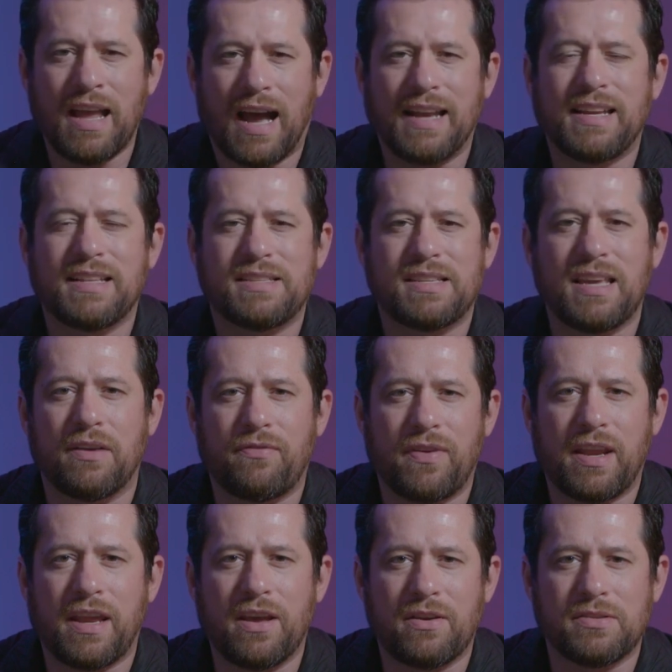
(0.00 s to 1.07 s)
I did see a
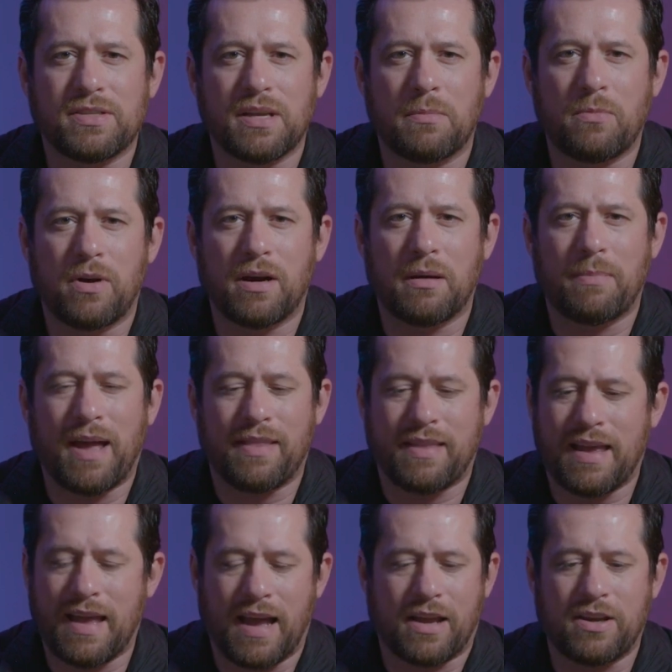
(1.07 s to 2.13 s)
video somewhere about
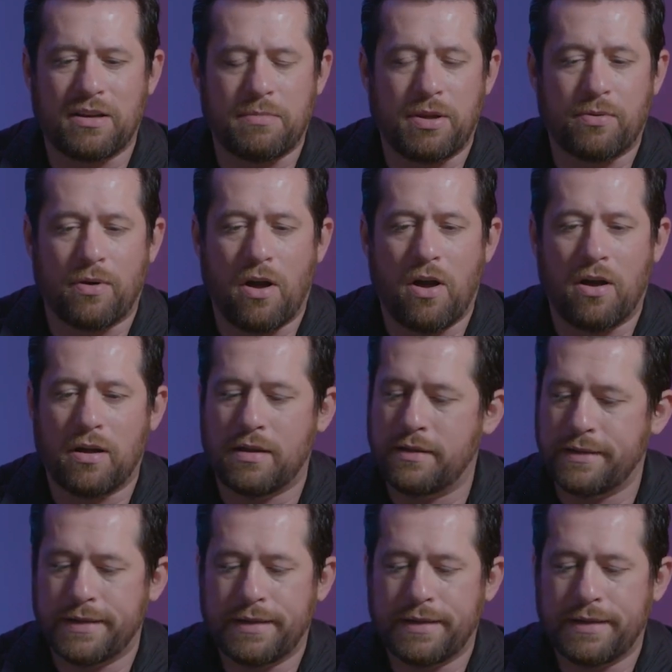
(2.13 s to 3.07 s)
that. I could be wrong.